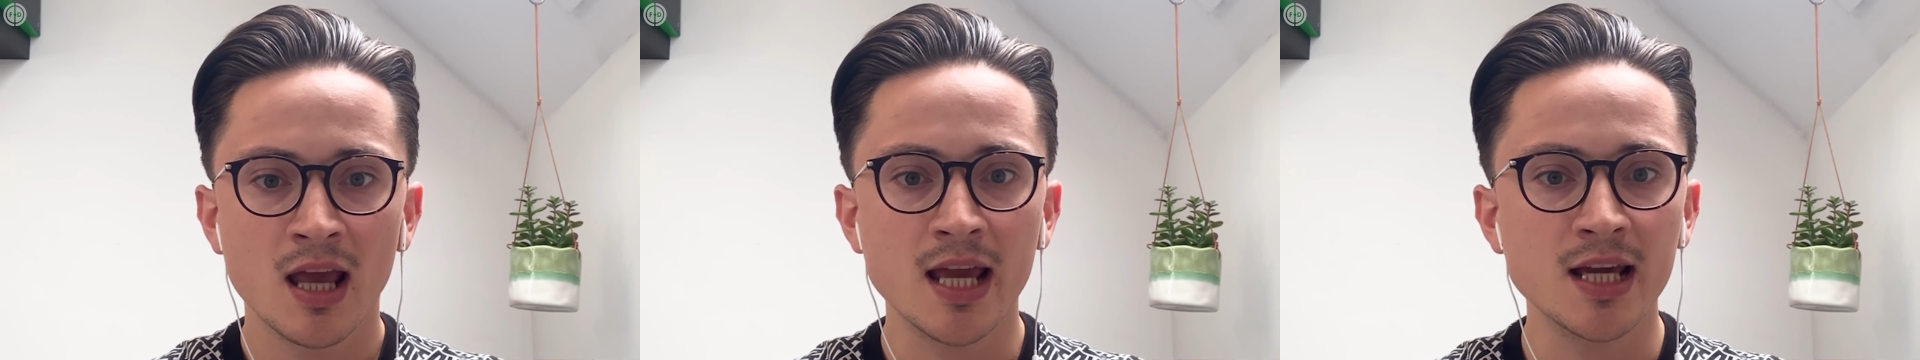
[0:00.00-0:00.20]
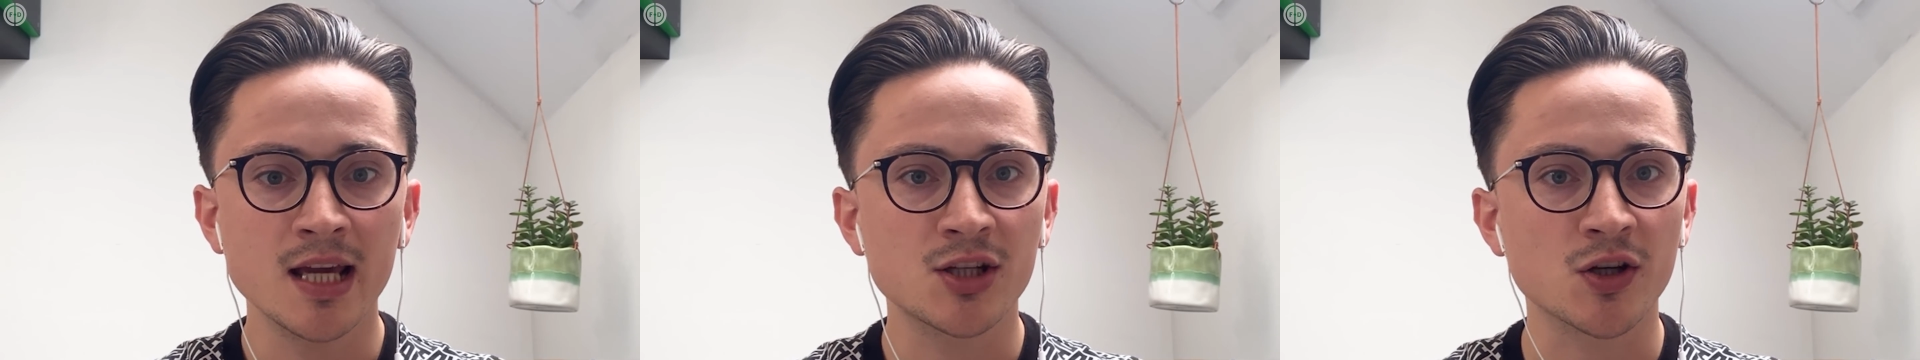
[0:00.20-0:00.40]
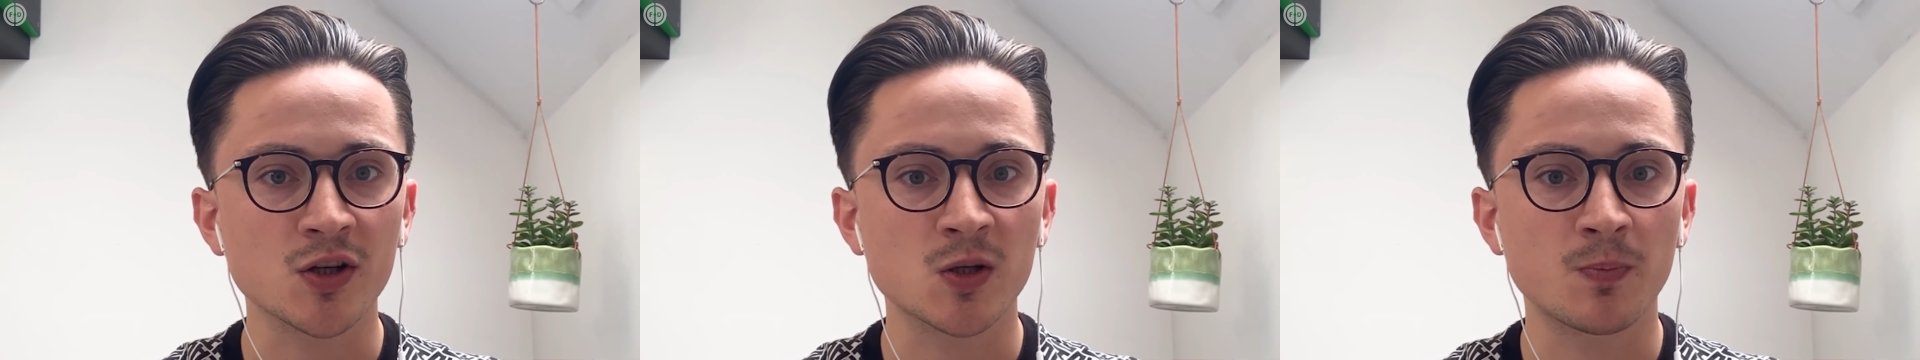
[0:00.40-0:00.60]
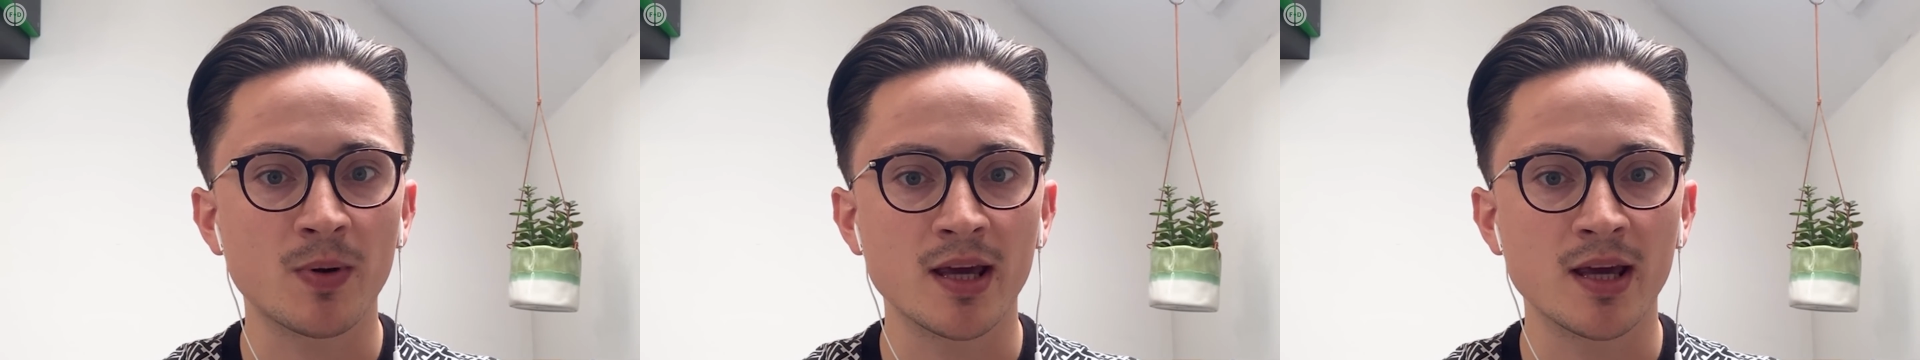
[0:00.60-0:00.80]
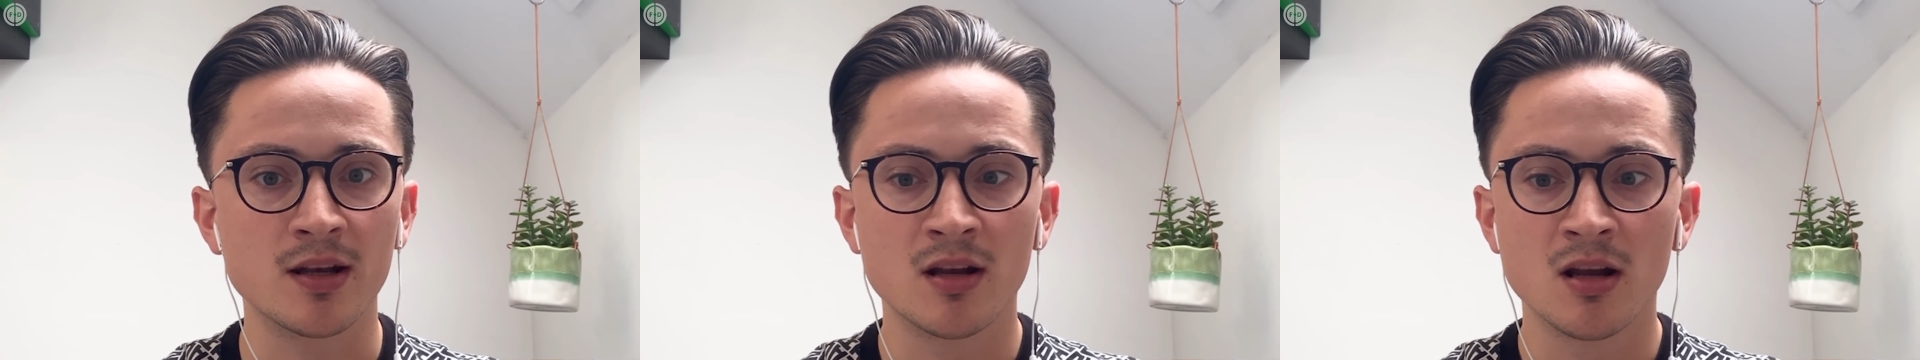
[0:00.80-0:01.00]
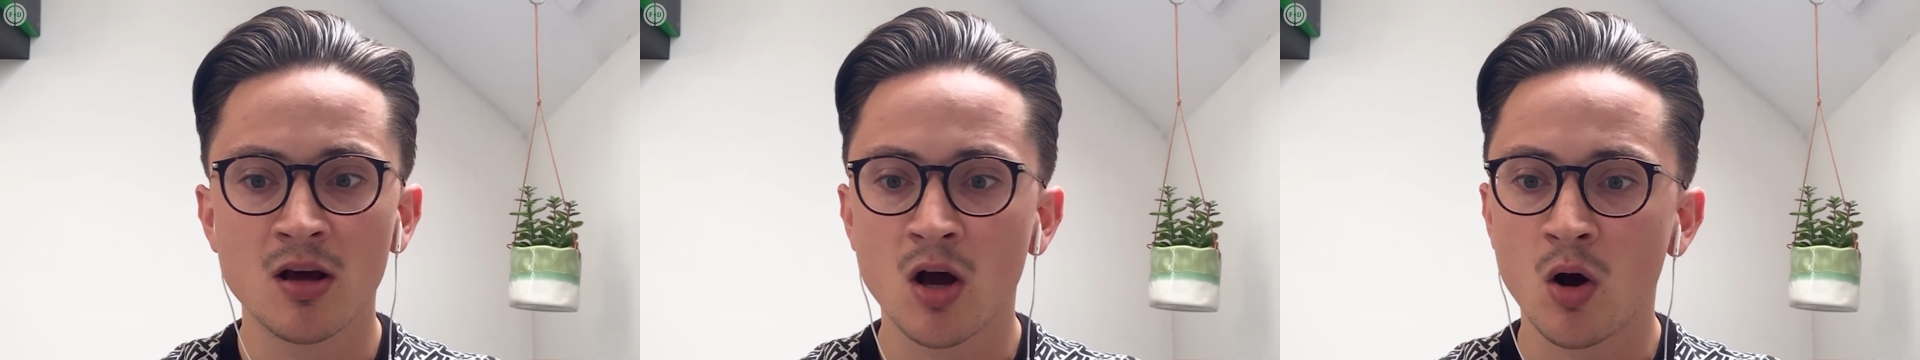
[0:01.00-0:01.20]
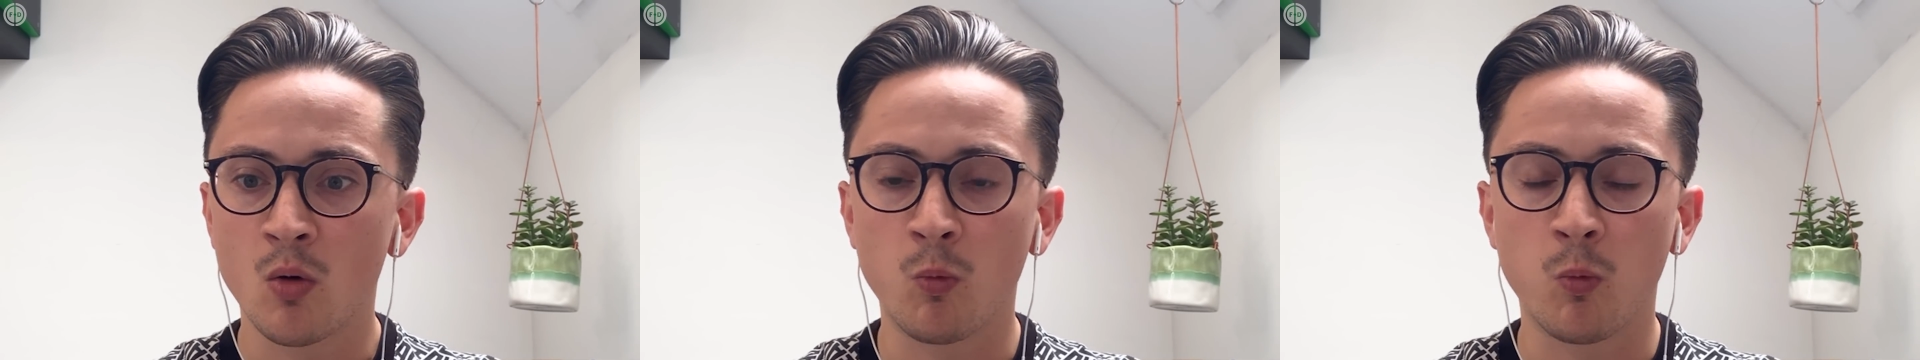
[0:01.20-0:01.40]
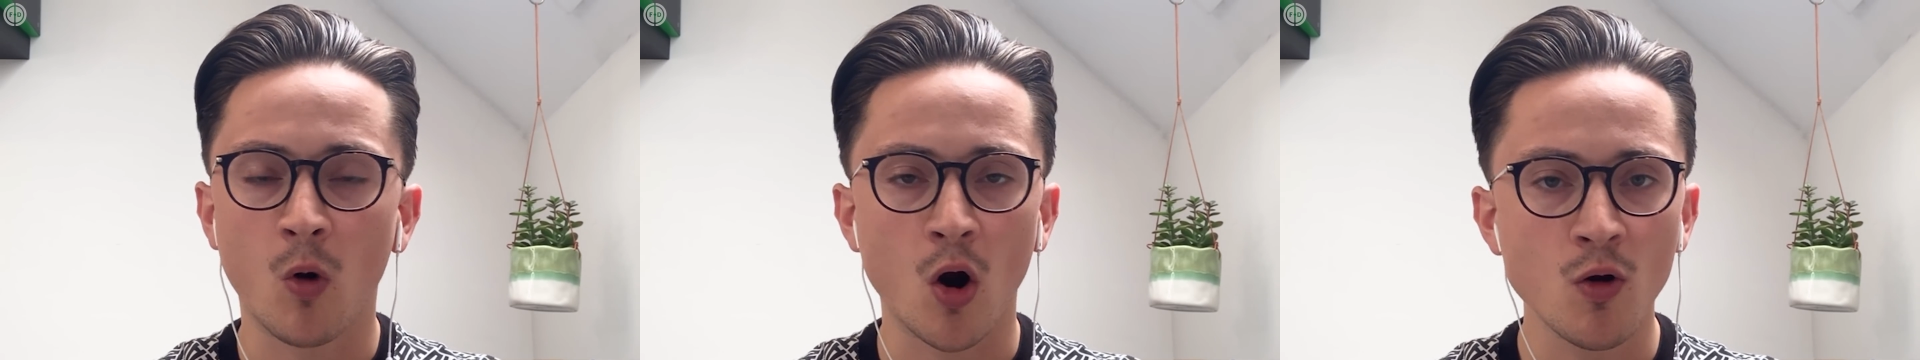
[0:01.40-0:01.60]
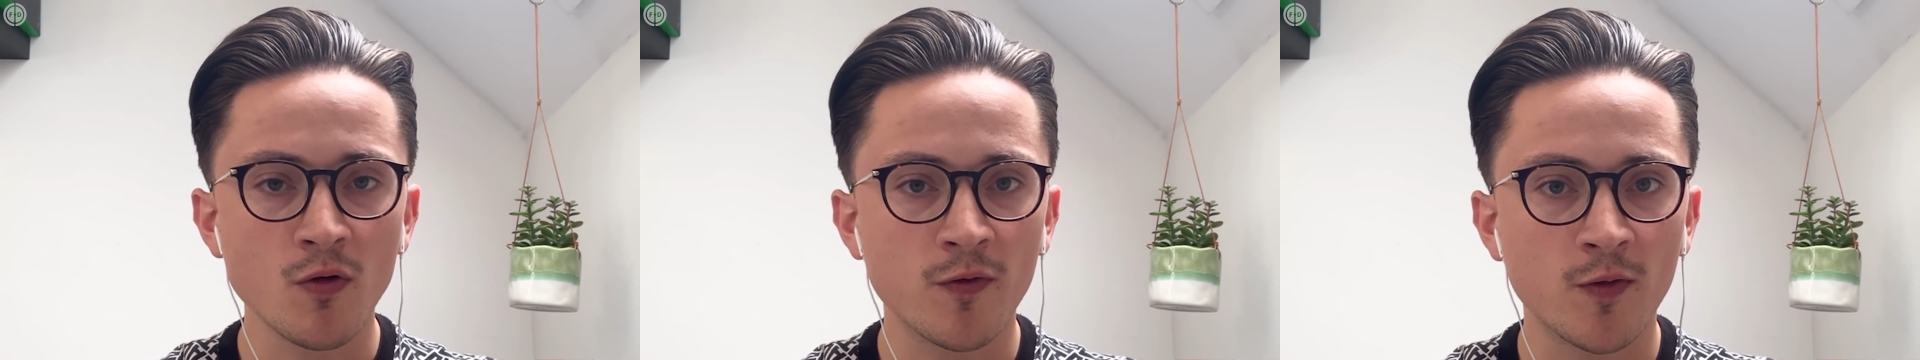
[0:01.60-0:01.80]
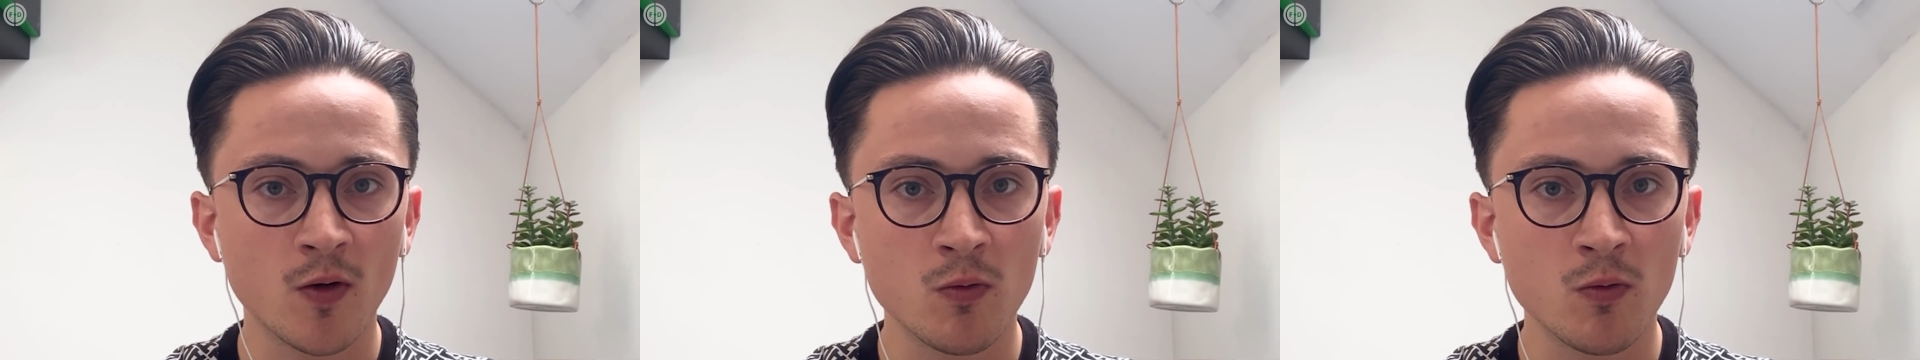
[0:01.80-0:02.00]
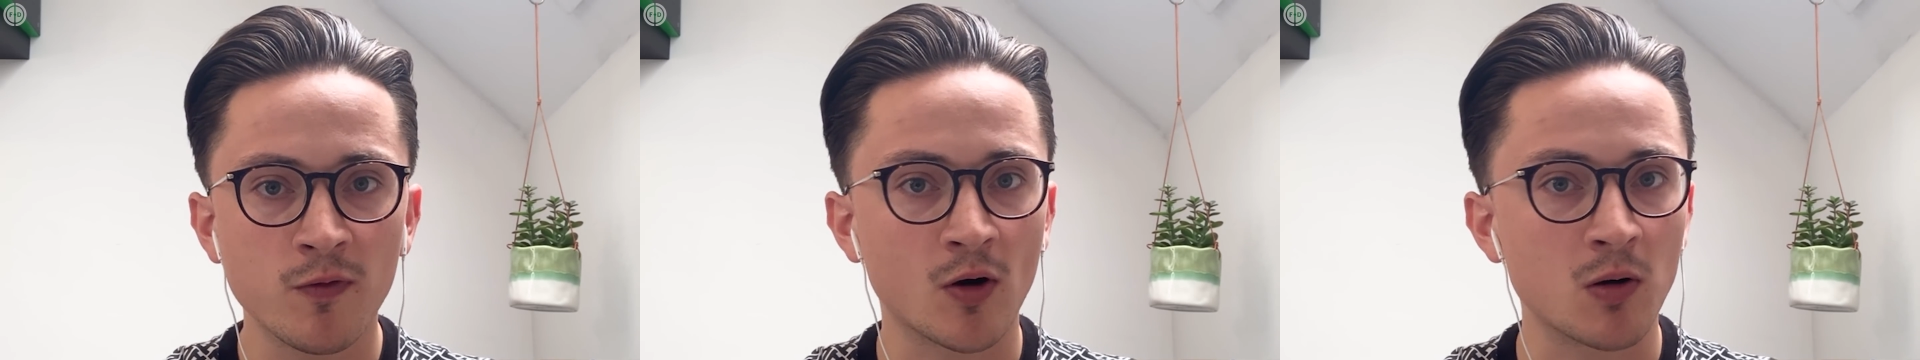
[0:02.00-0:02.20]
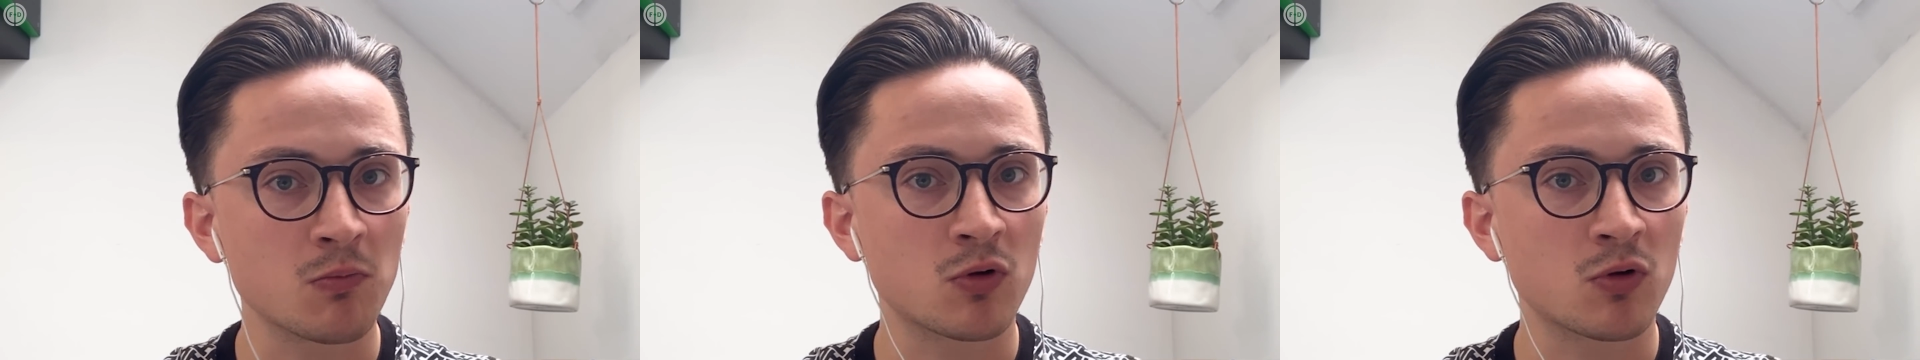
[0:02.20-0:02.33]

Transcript: He has just been woeful